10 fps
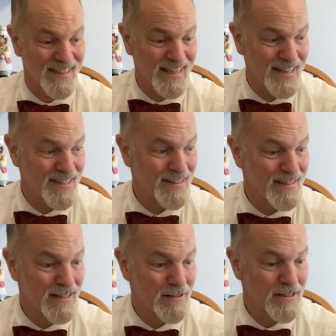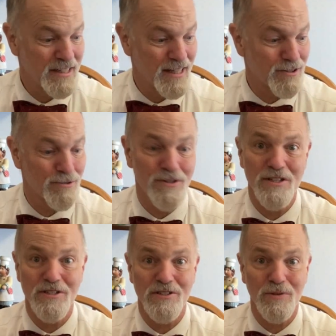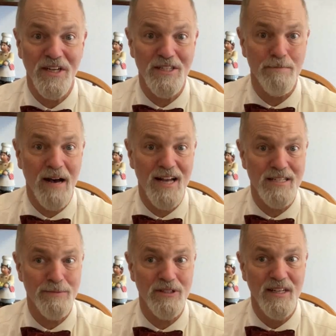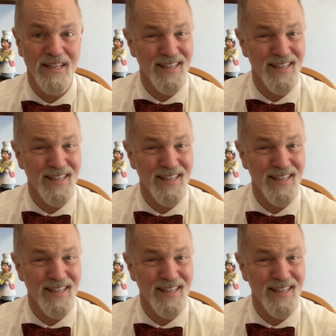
kind of get through this as quick as possible.